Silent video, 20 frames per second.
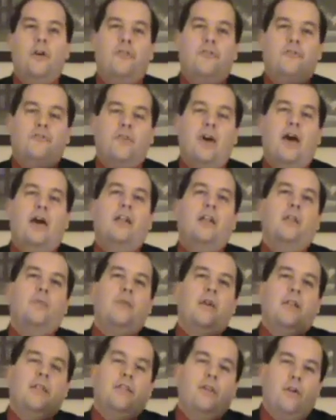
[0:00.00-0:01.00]

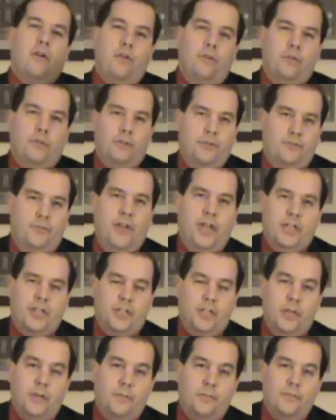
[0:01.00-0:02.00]
following the
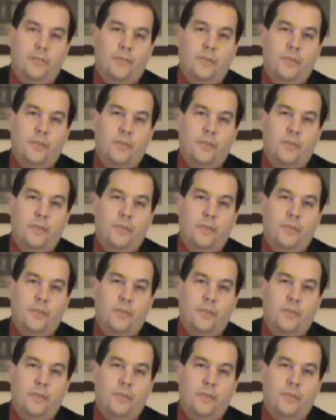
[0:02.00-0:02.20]
crucifixion,